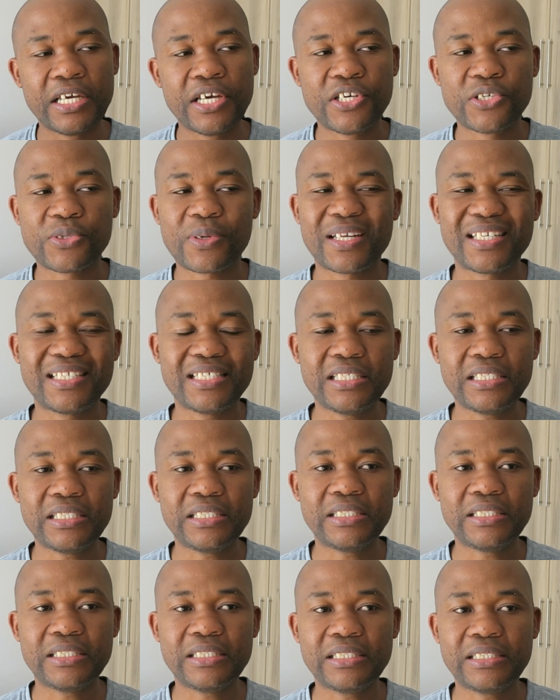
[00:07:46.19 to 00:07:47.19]
So I
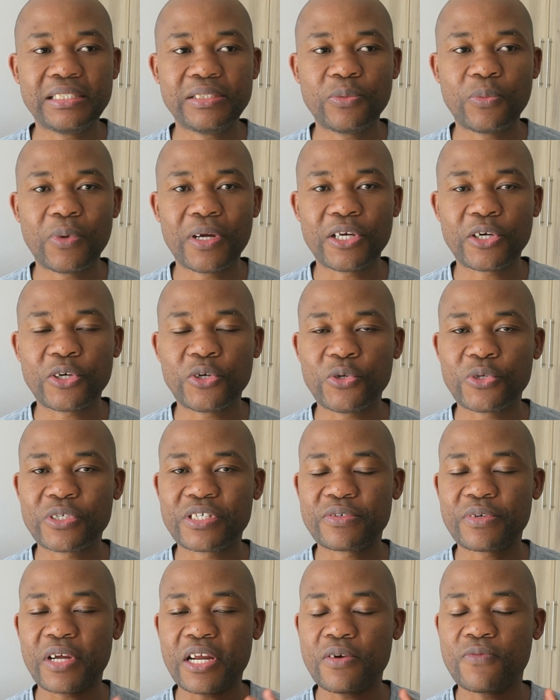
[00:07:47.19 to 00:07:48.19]
didn't want to go
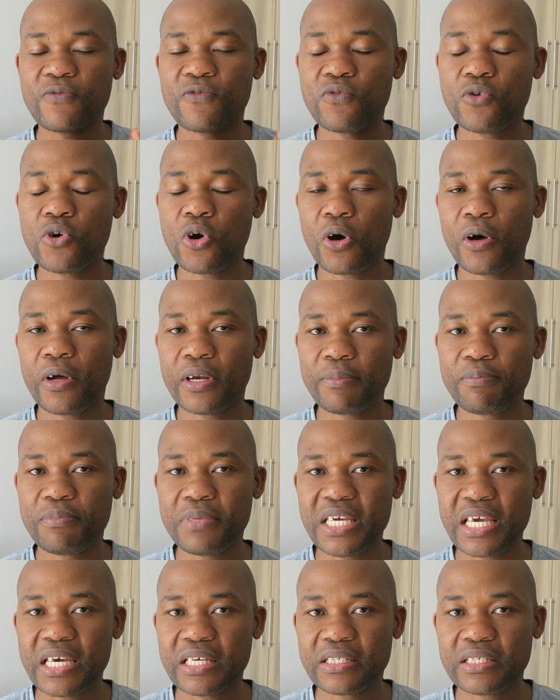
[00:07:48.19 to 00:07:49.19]
straight full on
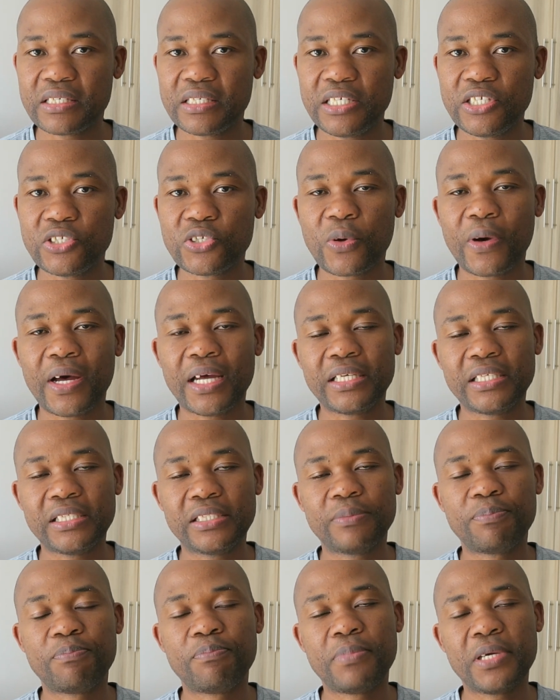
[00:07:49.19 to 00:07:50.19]
BSc, so I
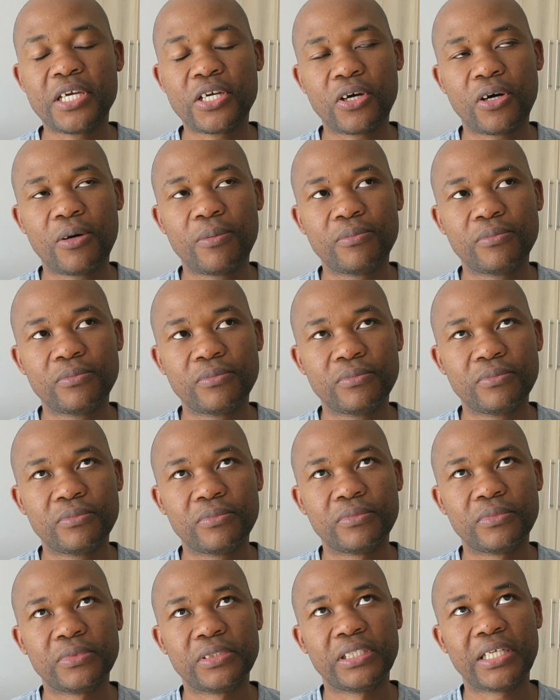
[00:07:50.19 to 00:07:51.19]
did become
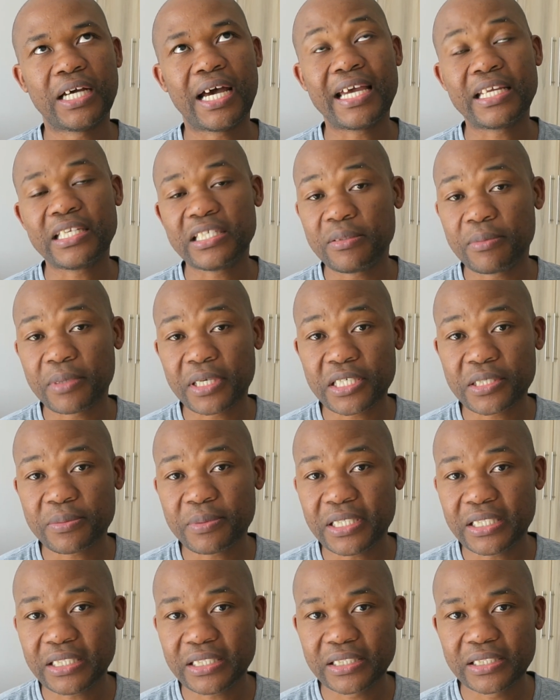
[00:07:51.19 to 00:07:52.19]
IT
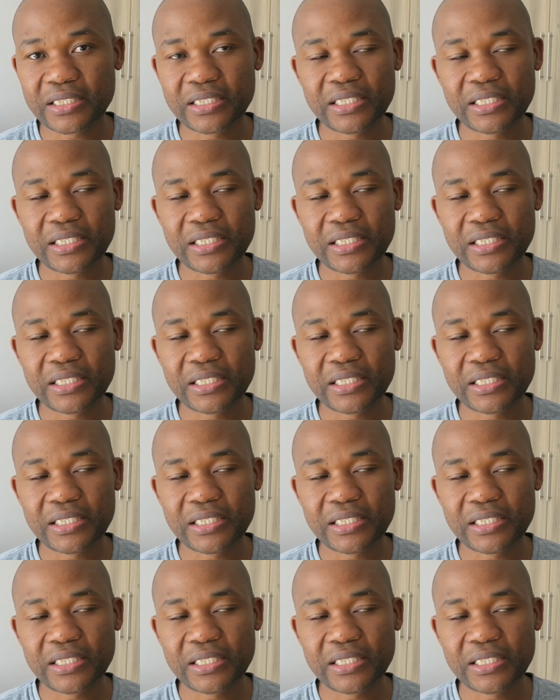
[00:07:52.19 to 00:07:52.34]
management.